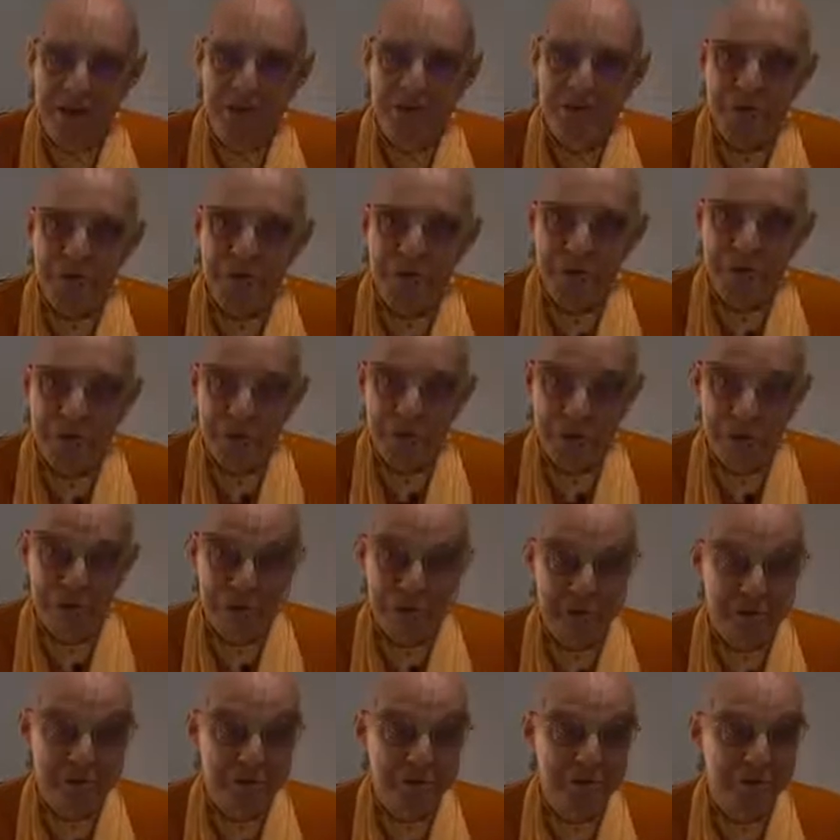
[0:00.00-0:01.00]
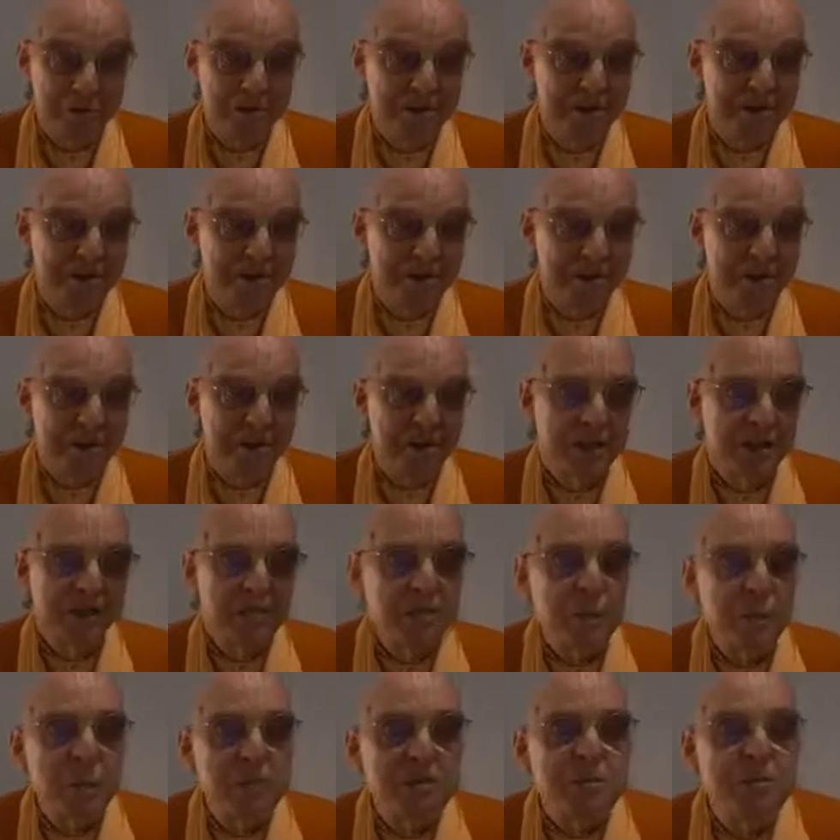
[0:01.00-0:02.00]
universe. If
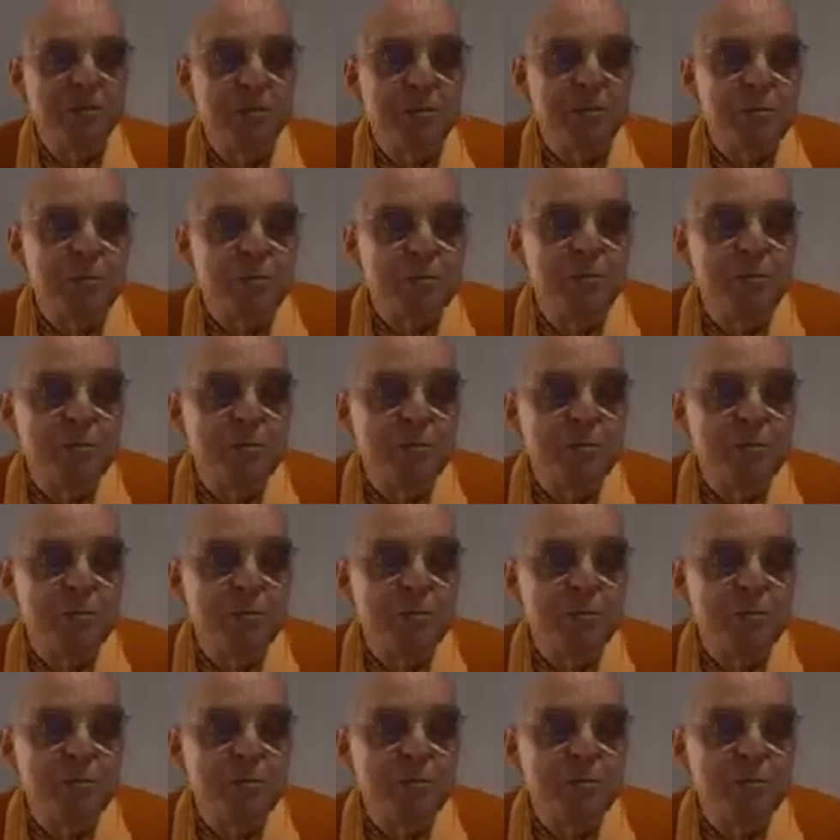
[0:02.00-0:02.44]
you attempt to